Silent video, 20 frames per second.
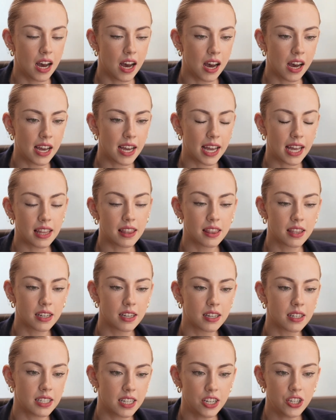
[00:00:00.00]

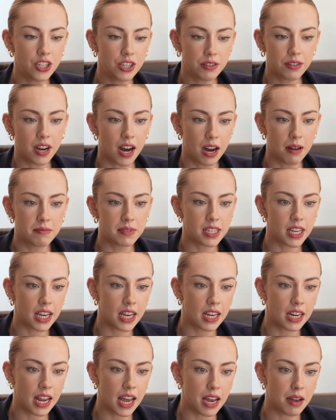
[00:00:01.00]
The tissue comes
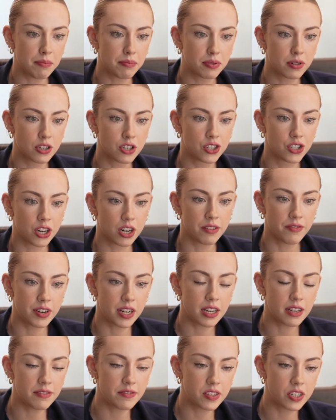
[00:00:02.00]
in a
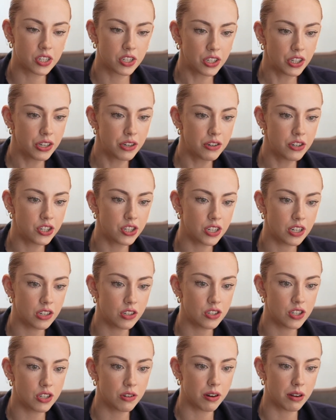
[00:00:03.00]
preservative
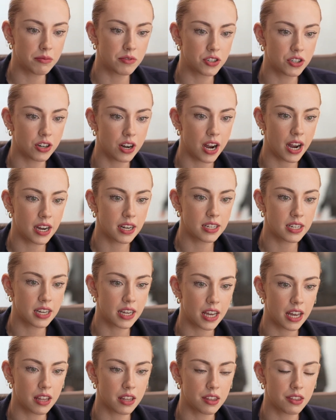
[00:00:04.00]
solution, so I'm trying to
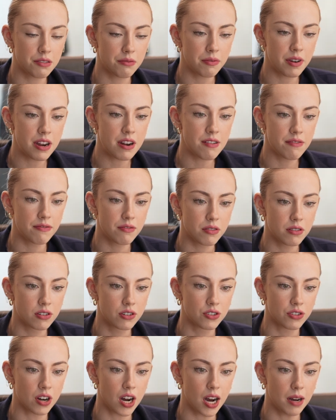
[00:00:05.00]
get 3 to 4
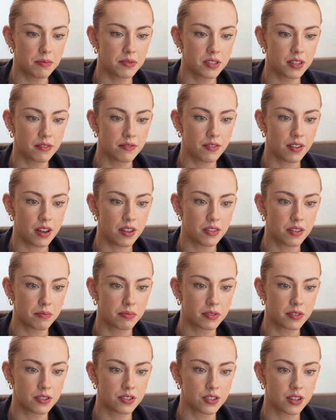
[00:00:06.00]
drops of the
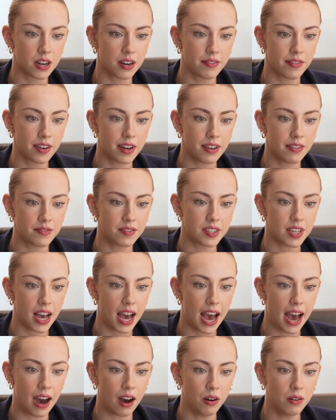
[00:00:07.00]
preservatives
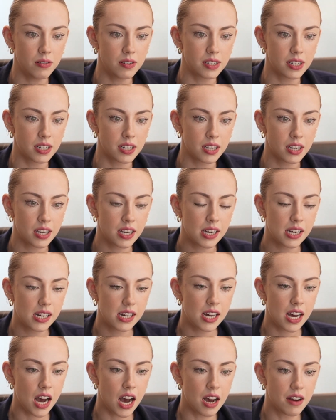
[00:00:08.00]
out
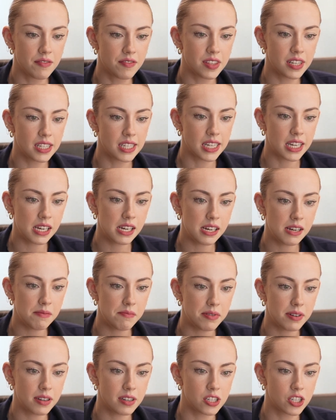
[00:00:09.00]
of the
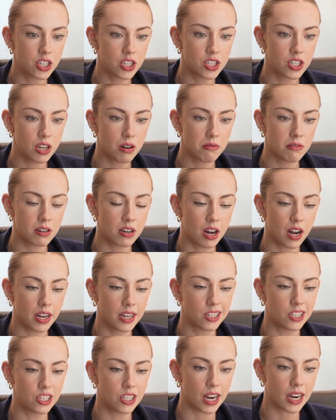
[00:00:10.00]
tip, just so we're not
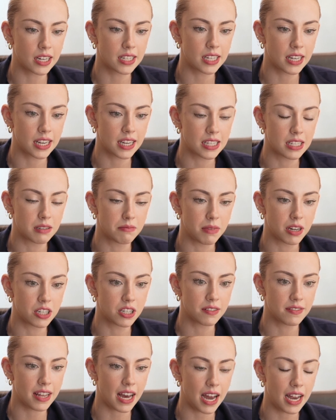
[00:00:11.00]
injecting as much
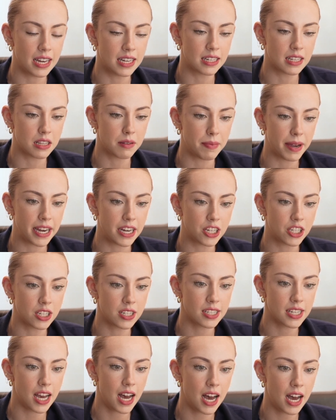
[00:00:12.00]
of that into the
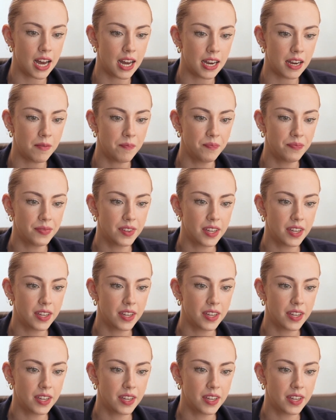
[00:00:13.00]
patient's eye.